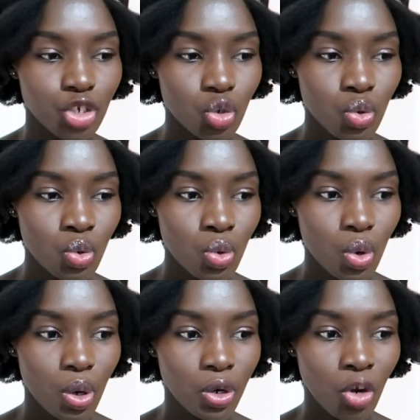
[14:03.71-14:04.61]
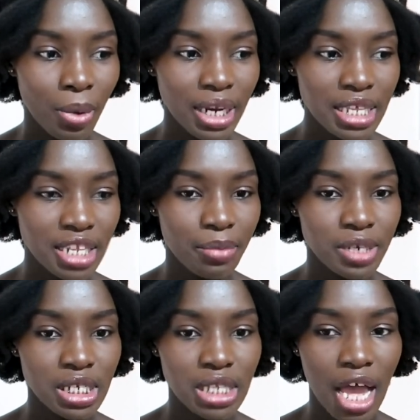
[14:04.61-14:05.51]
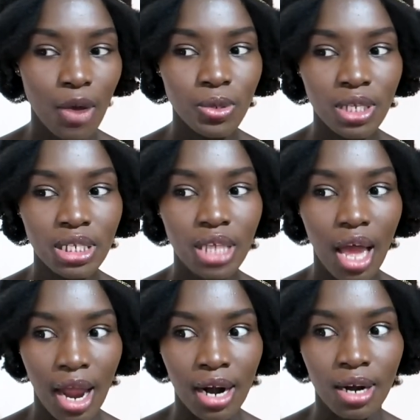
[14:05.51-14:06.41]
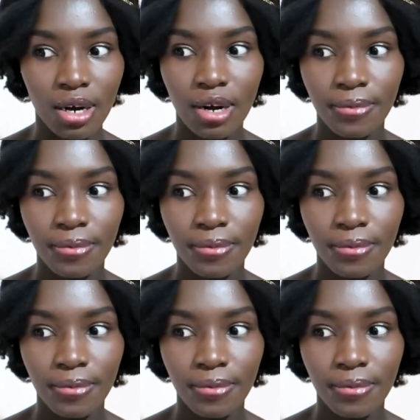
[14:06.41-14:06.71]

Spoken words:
two, normally celebrities' houses are